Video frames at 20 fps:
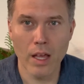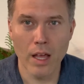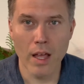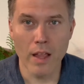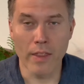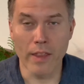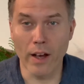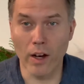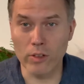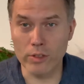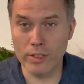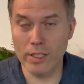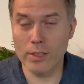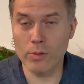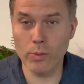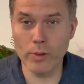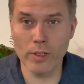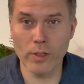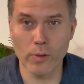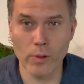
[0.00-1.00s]
Now, since
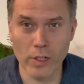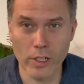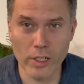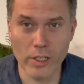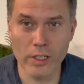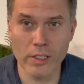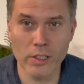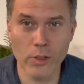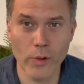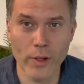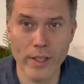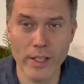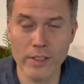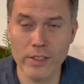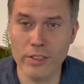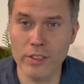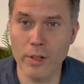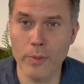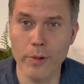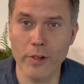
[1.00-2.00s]
we were doing this
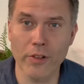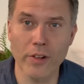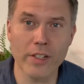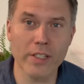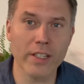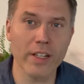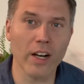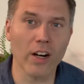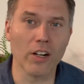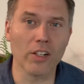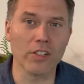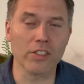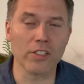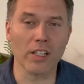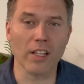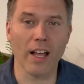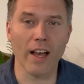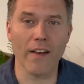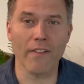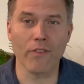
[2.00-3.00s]
sermon originally on
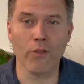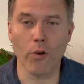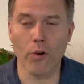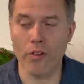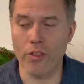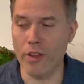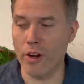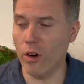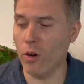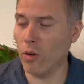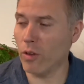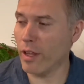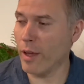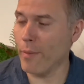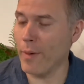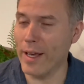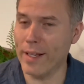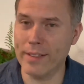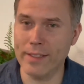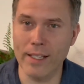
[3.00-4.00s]
July 4th, it only
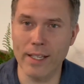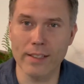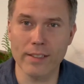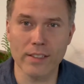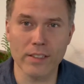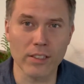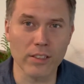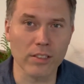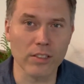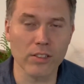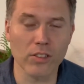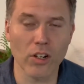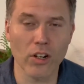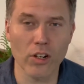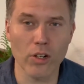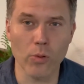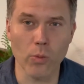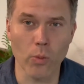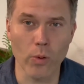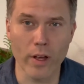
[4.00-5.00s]
makes sense to
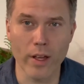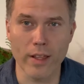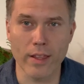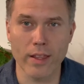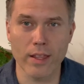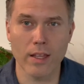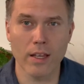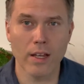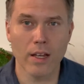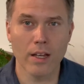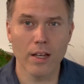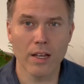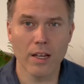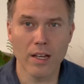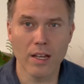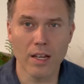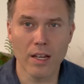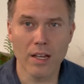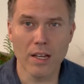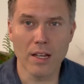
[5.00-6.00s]
start with
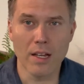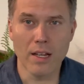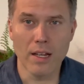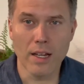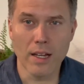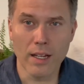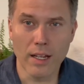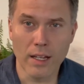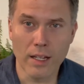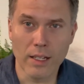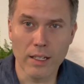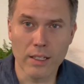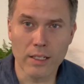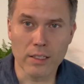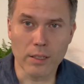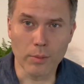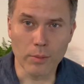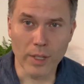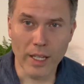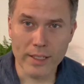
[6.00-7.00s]

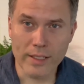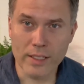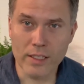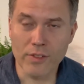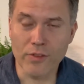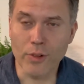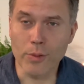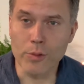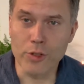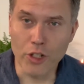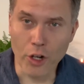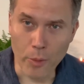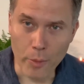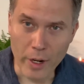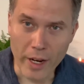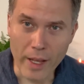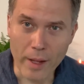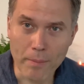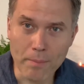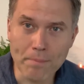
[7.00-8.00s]
some lessons from
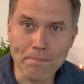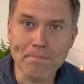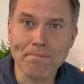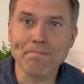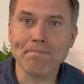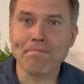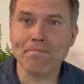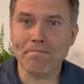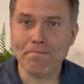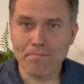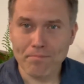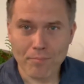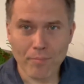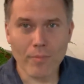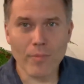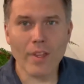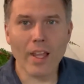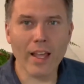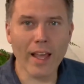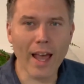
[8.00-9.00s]
Germany.
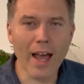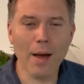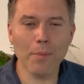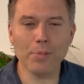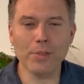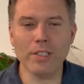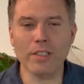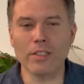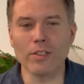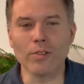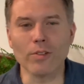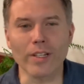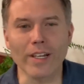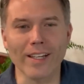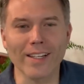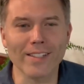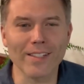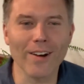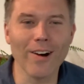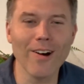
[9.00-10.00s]
Absolutely.
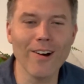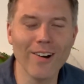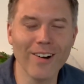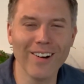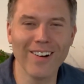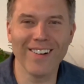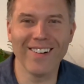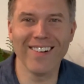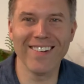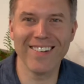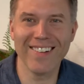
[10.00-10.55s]
So